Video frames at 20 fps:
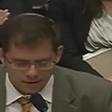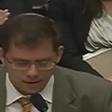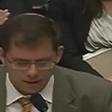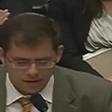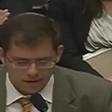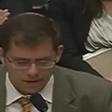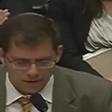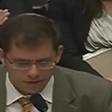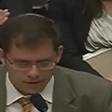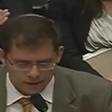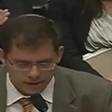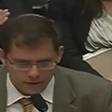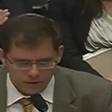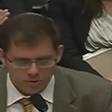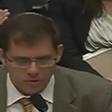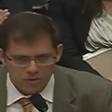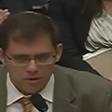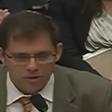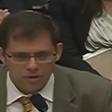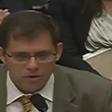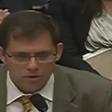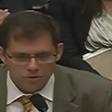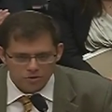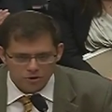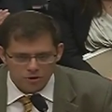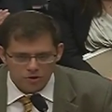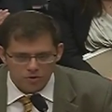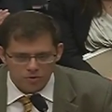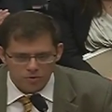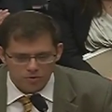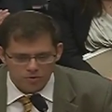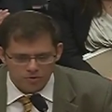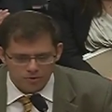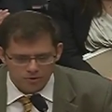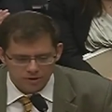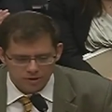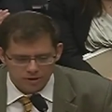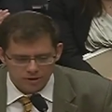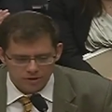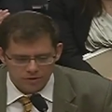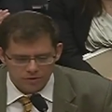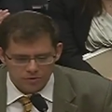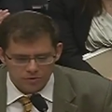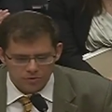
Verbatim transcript: Uh, thank you. So the